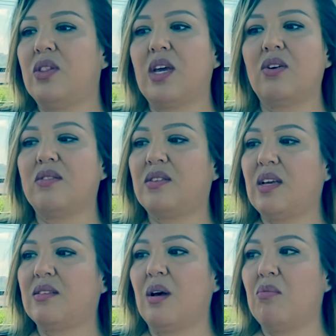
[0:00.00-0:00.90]
could seek
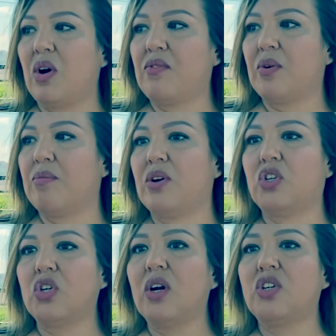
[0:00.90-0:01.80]
someone from their
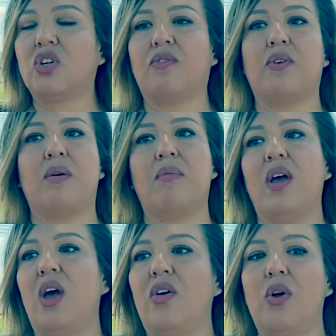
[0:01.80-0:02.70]
church or from
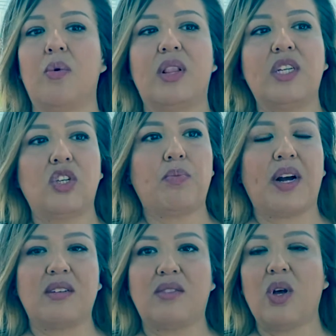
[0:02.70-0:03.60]
their religious
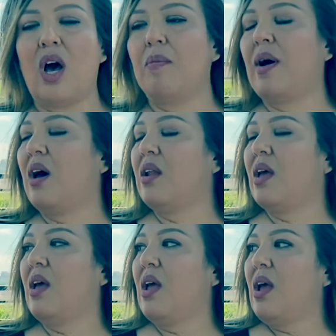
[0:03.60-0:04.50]
practice to help out.
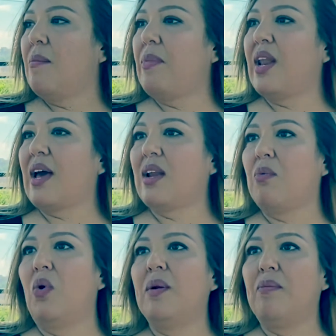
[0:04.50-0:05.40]
But at
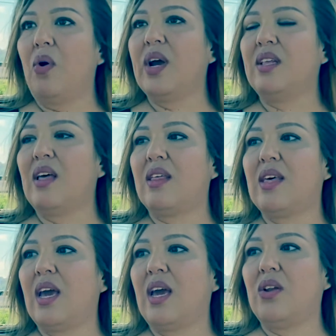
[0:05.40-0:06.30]
one point,
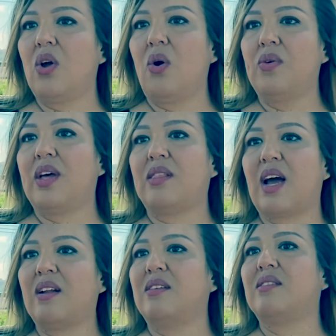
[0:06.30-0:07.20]
they know
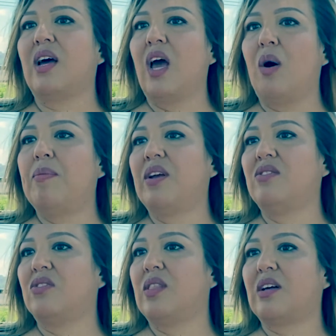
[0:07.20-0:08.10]
that is not helping,
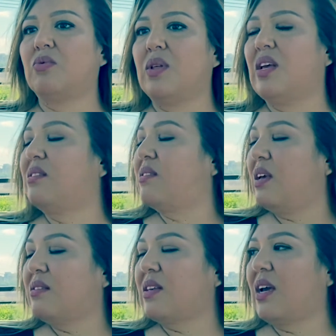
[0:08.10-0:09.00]
so that's when they
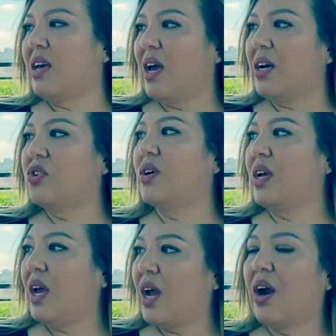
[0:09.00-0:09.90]
seek psychiatric
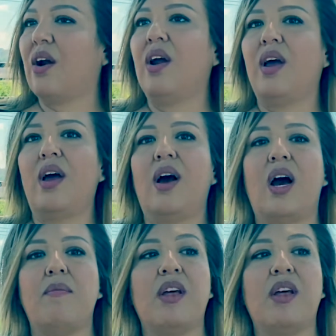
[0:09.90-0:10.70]
care. And